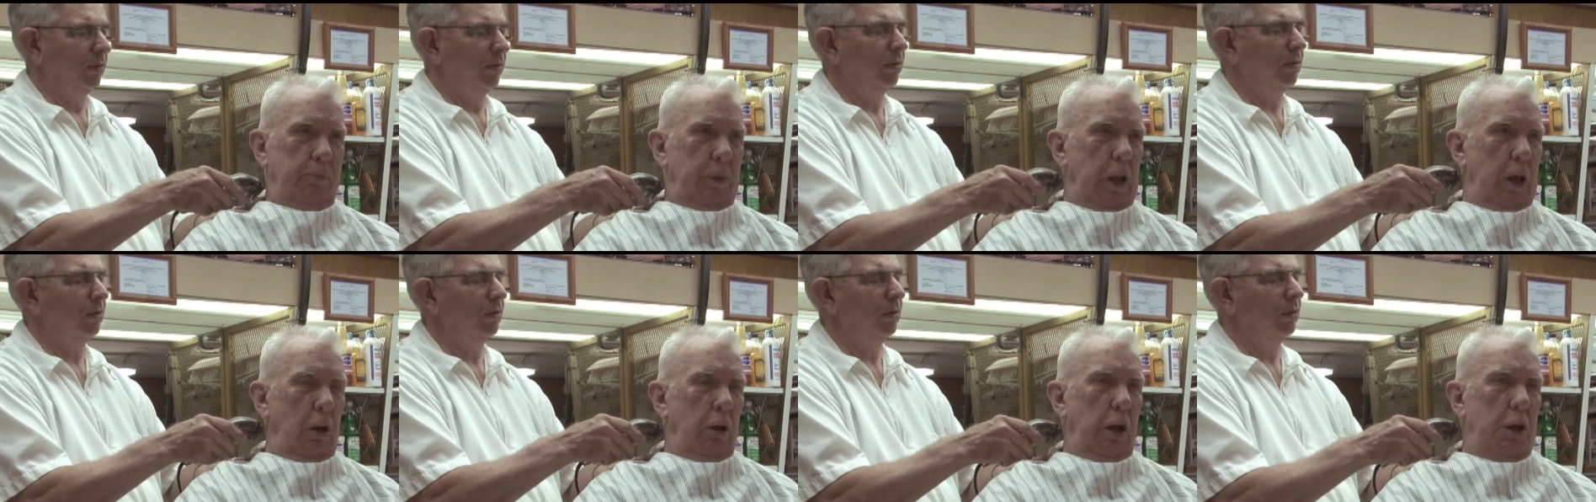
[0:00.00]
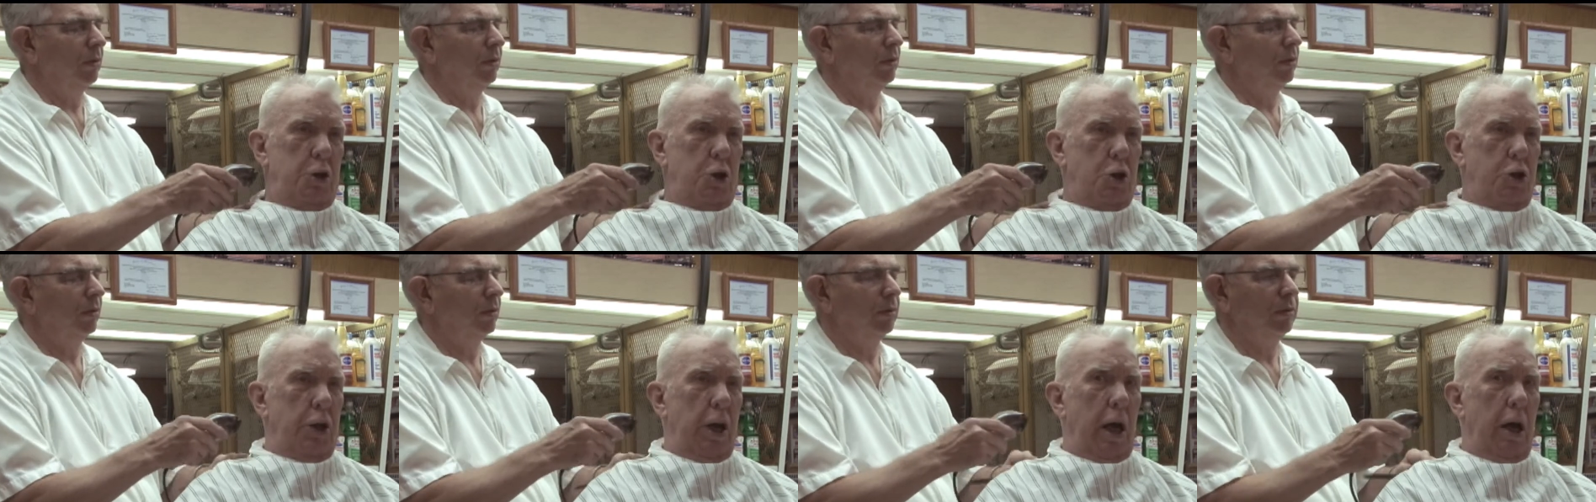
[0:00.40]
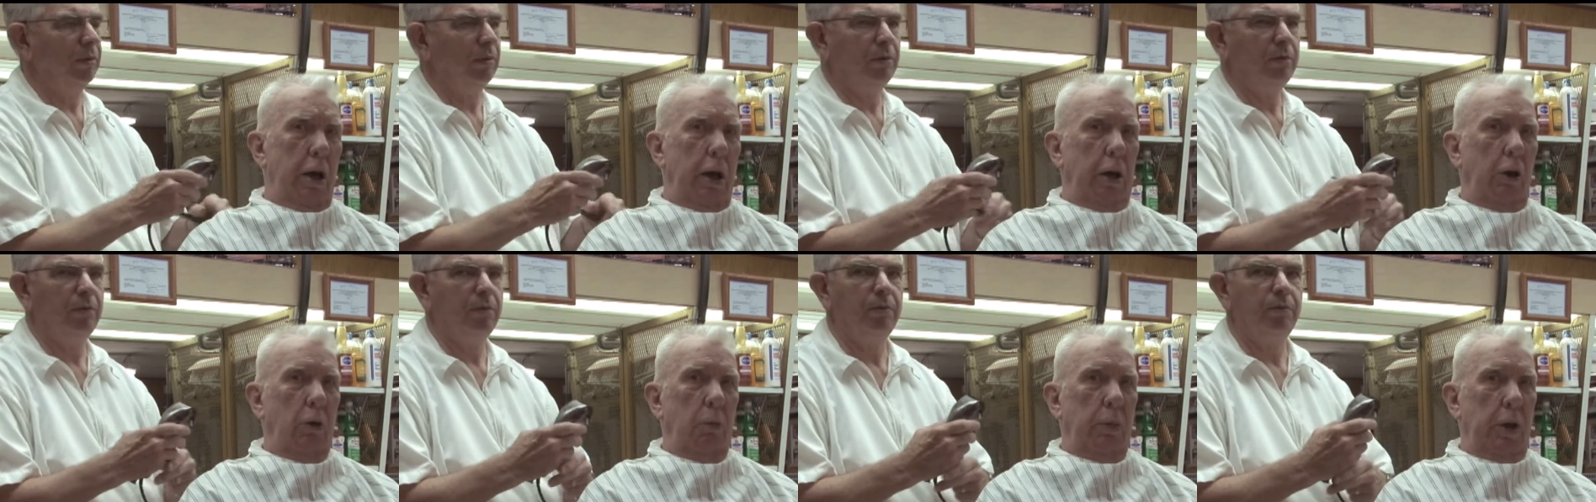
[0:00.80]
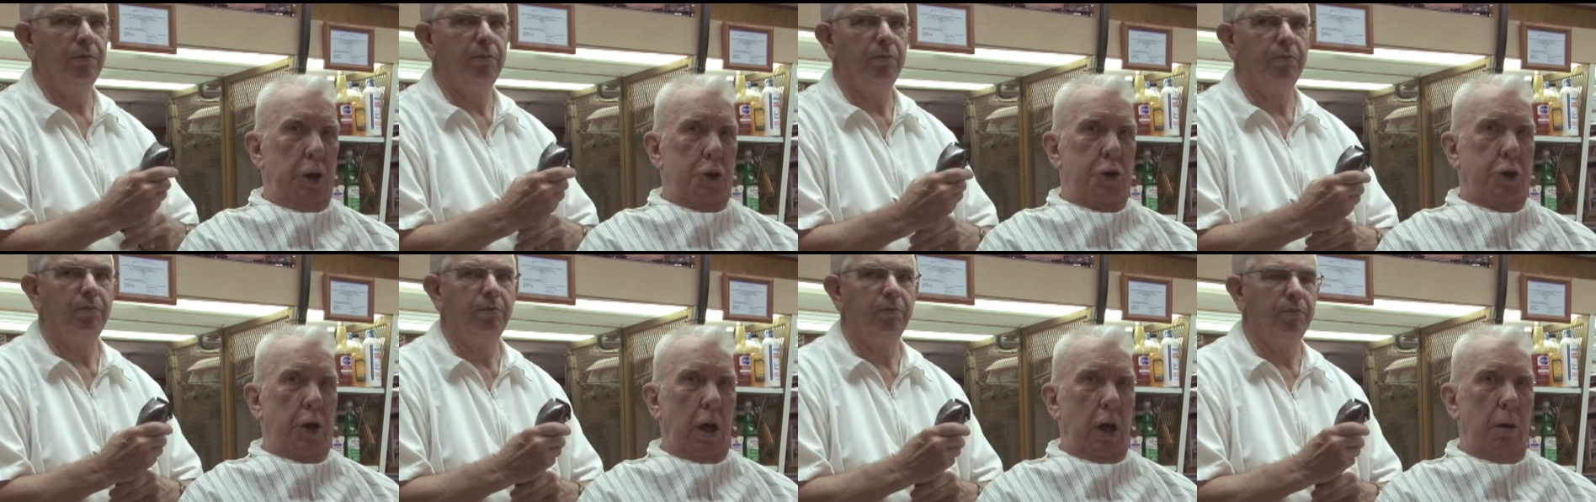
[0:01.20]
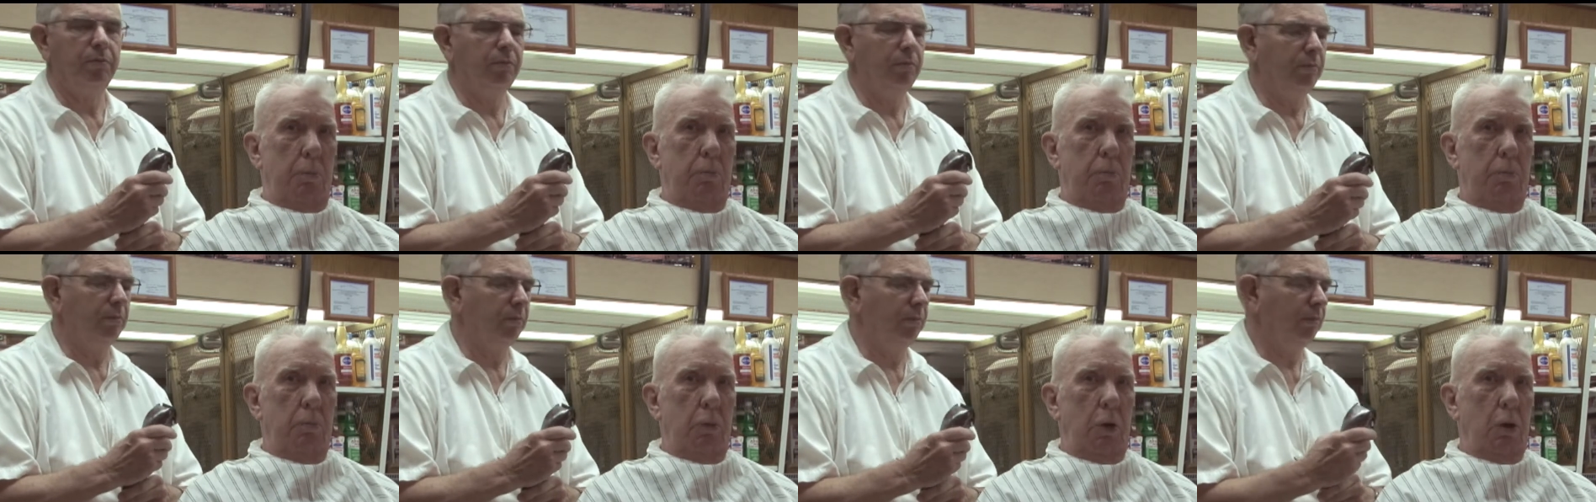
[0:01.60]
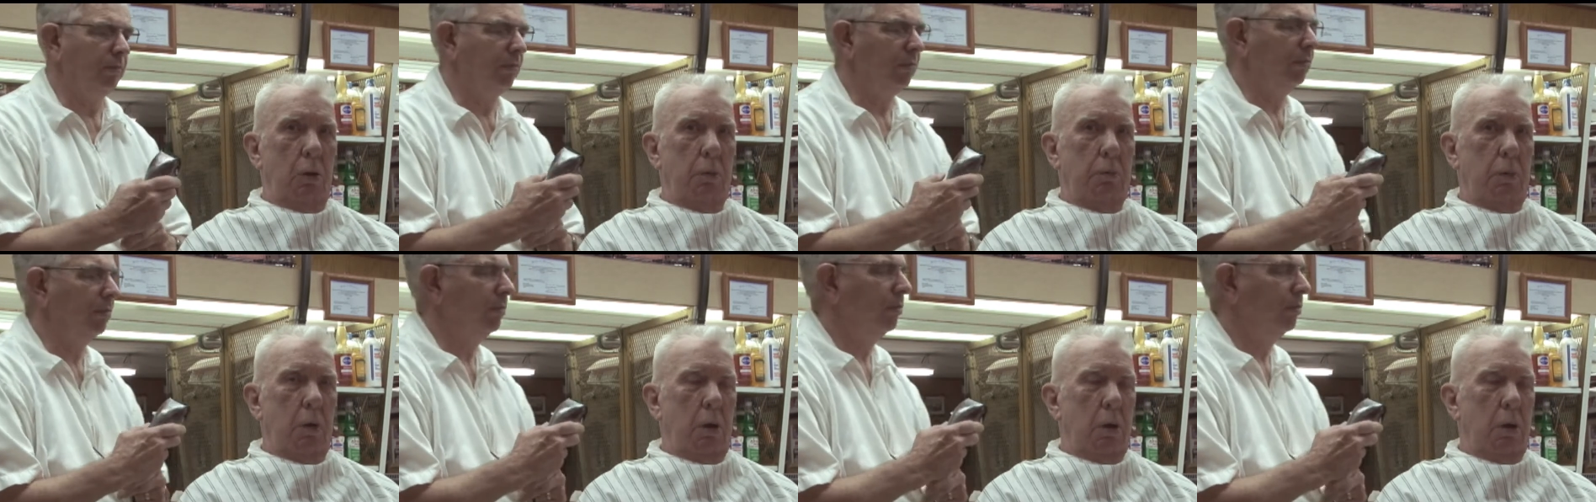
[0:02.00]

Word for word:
Speaker 1: hellacious down angle by this time. You know.